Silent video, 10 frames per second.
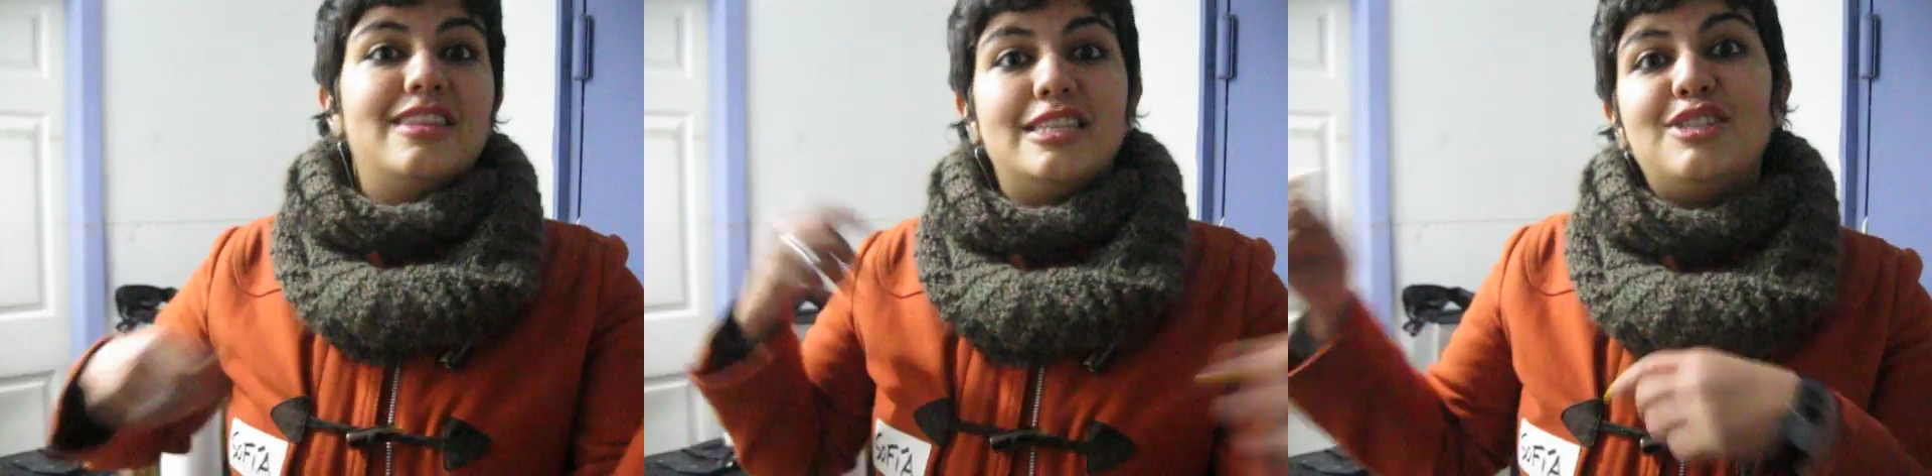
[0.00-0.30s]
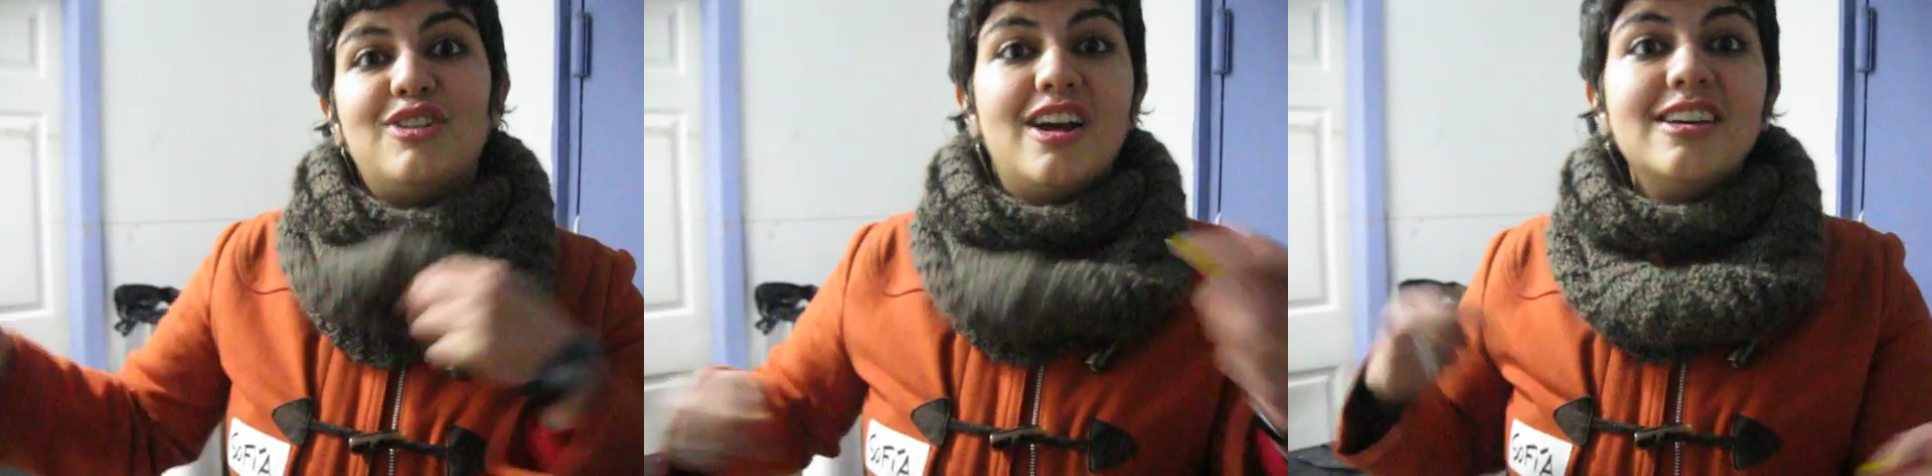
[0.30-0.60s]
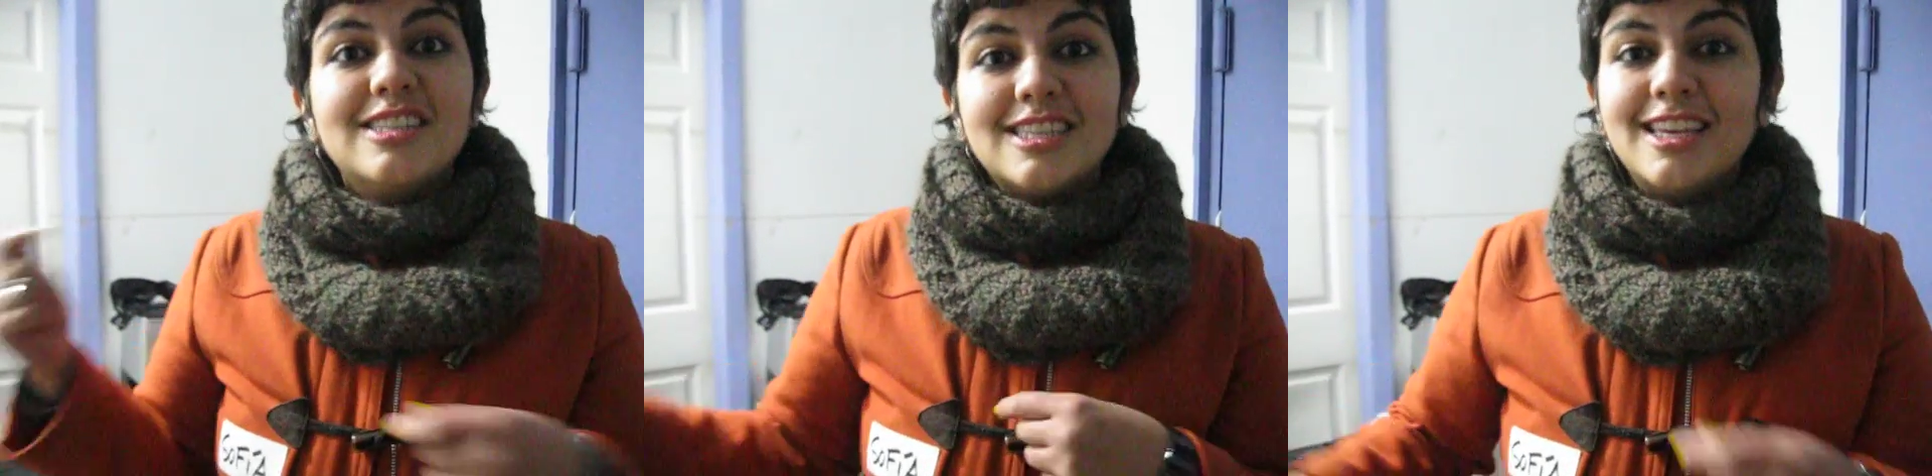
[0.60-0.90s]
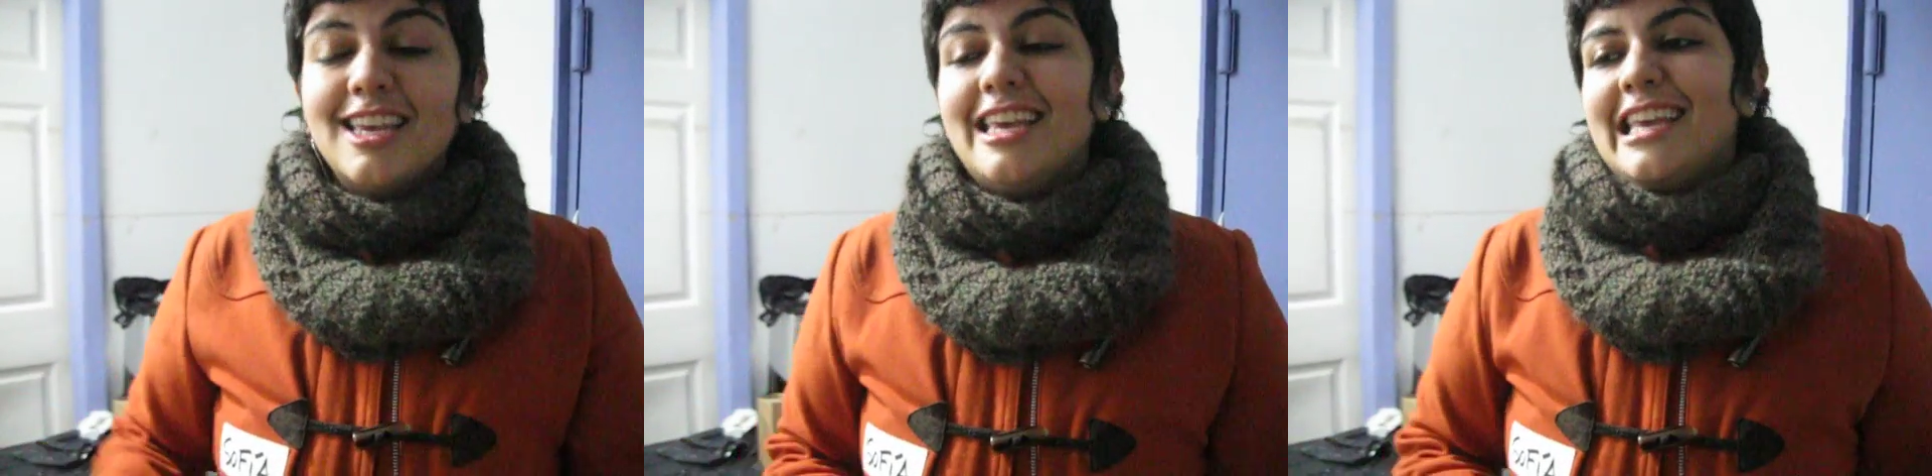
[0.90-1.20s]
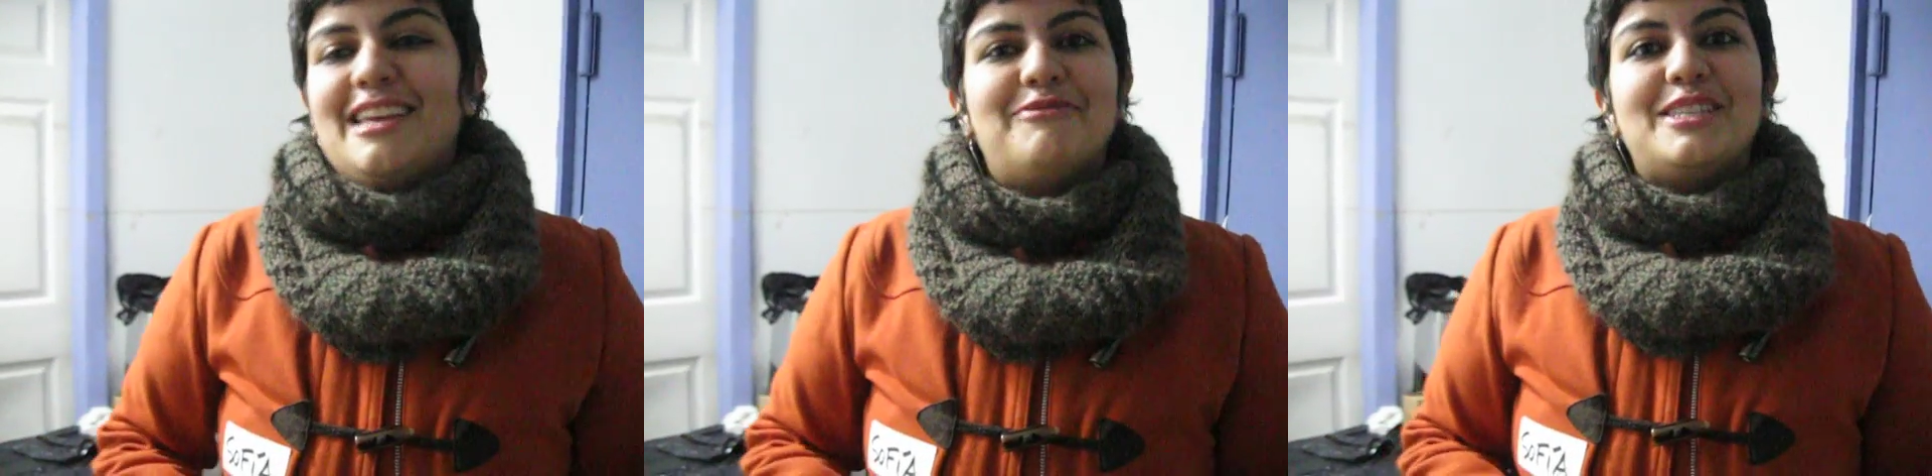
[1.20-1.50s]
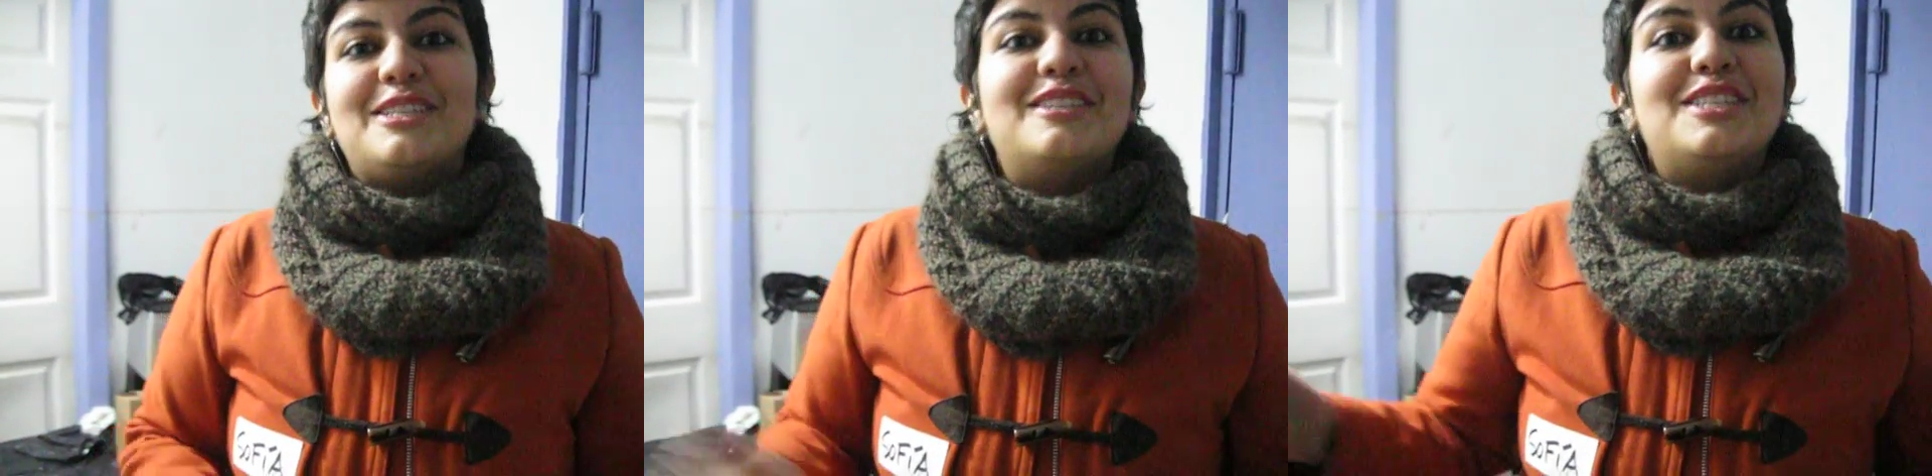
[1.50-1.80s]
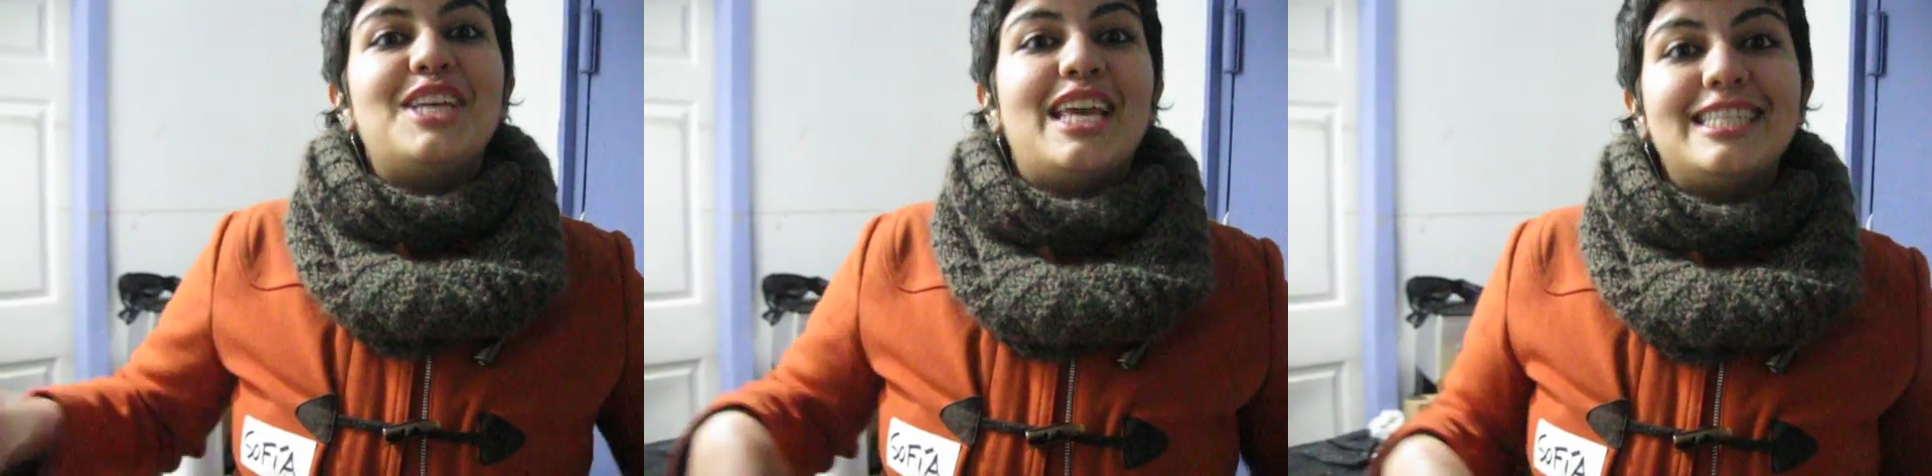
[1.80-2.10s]
these trucks, and we started
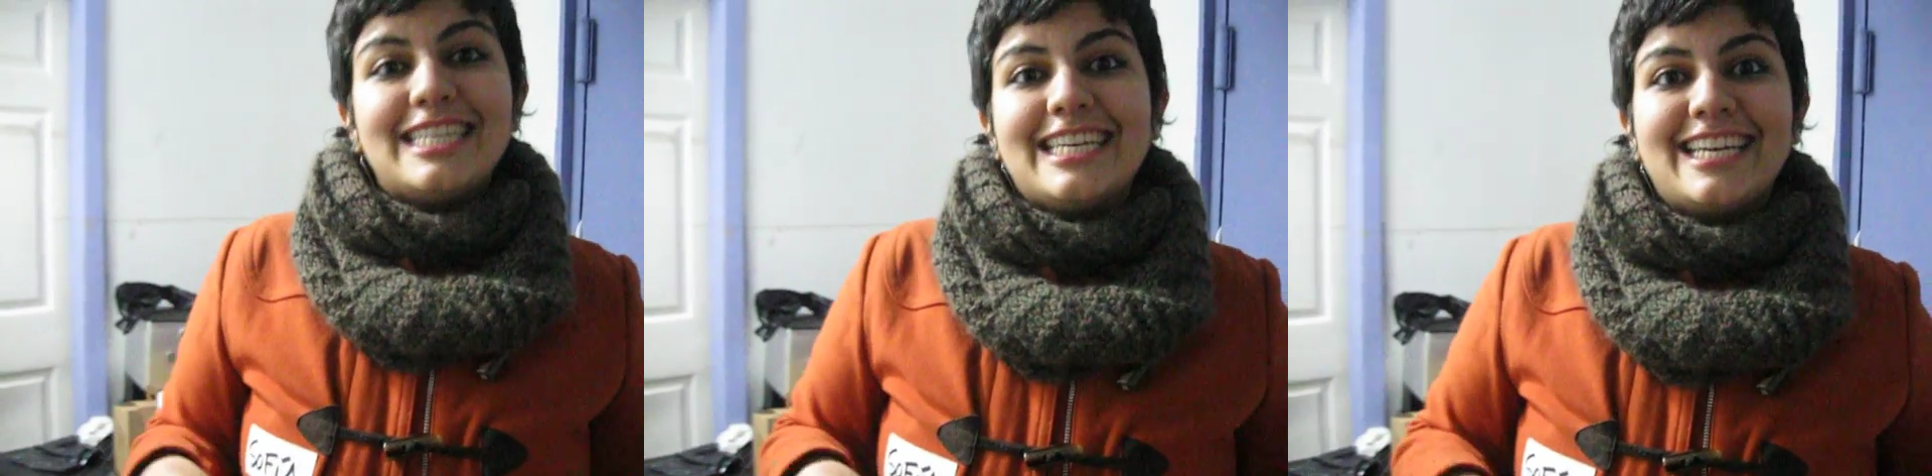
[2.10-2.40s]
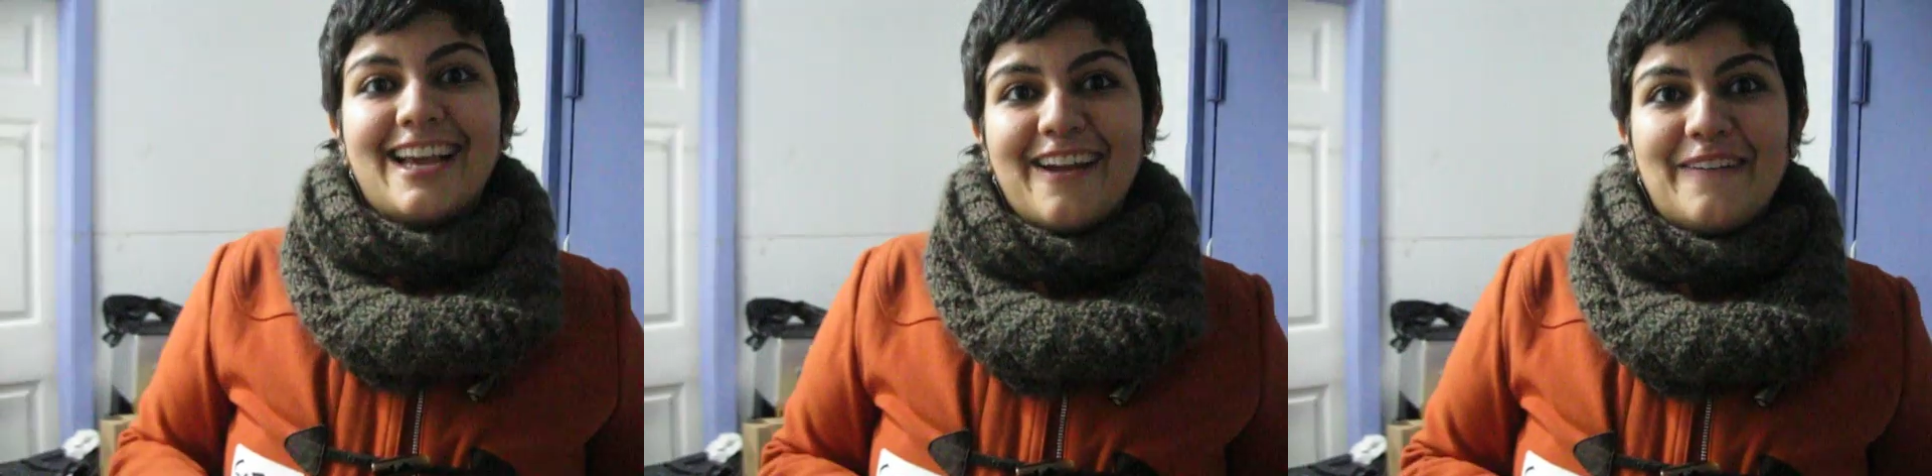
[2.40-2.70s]
chanting,